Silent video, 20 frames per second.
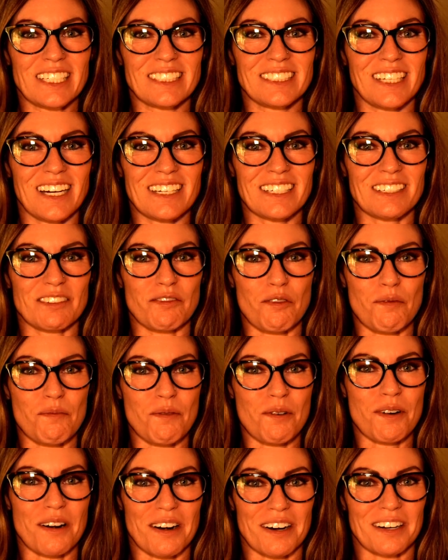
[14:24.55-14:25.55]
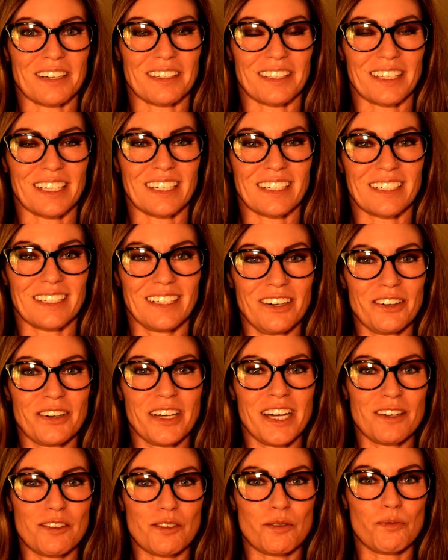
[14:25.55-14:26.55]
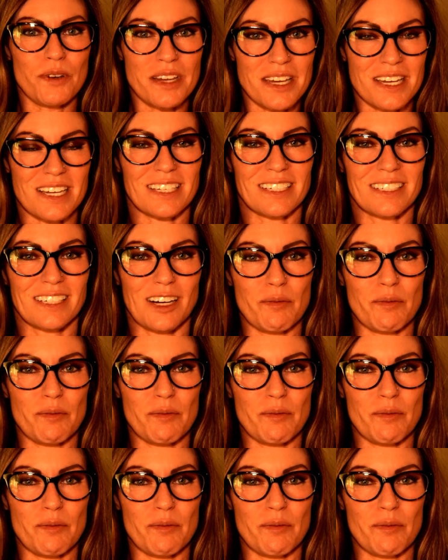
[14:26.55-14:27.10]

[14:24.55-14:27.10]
excited for more. You're like, okay, sweet.